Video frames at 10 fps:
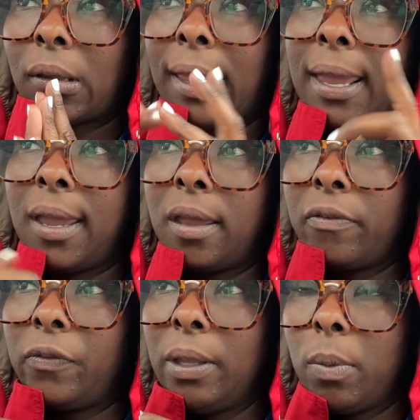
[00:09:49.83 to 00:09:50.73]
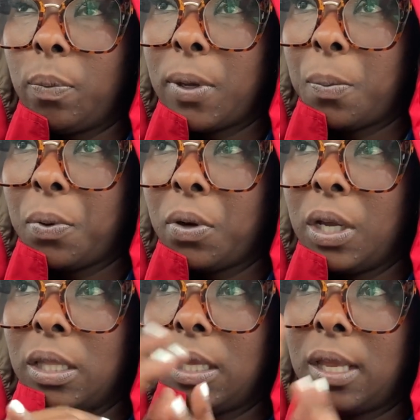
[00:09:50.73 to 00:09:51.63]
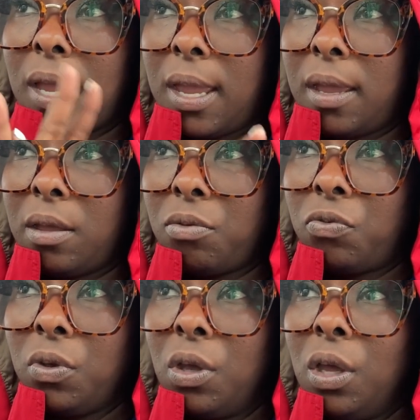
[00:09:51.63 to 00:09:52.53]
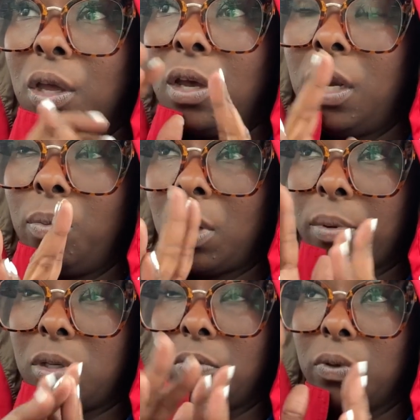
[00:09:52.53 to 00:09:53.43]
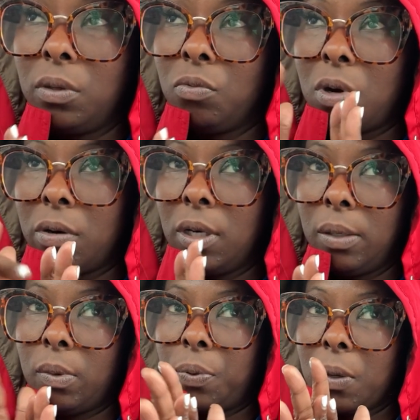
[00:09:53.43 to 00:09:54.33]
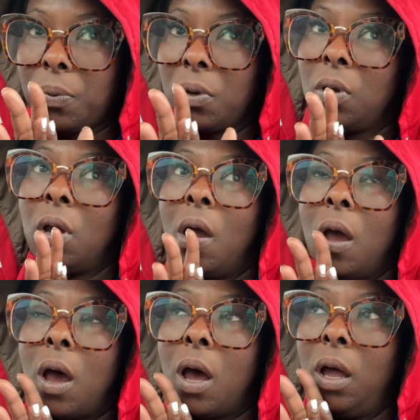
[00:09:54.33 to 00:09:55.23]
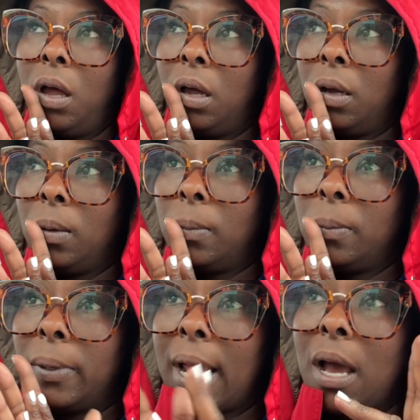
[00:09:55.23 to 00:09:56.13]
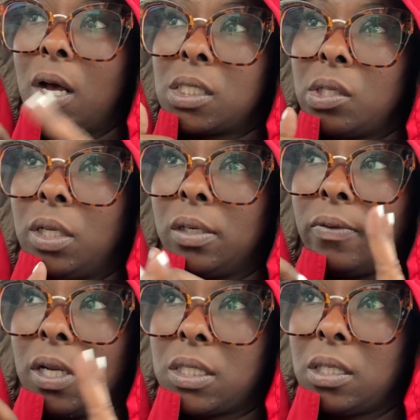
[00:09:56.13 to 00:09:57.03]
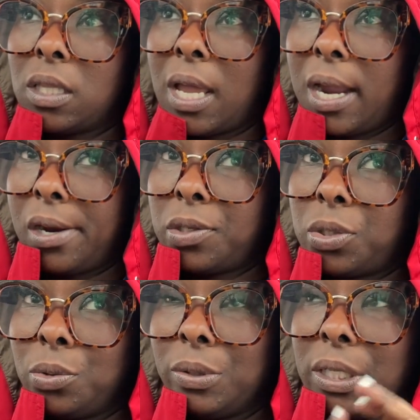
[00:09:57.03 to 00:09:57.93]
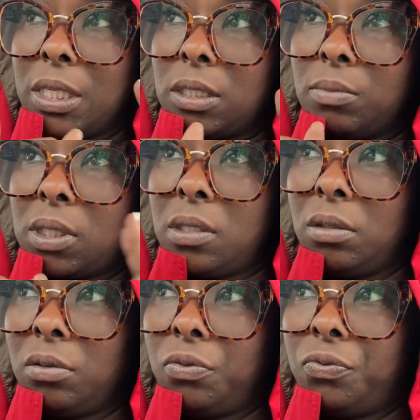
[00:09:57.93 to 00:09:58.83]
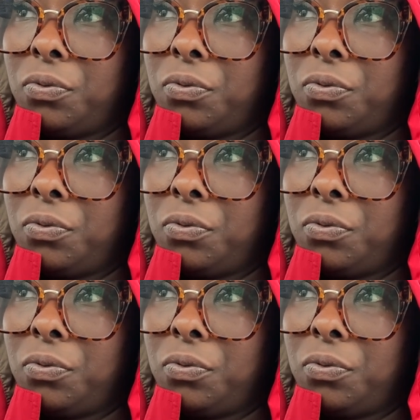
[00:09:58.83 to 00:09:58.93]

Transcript: half lemon pepper and then half honey barbecue with rolled lemon pepper. Um, but I also need to run into the hair store and get some stuff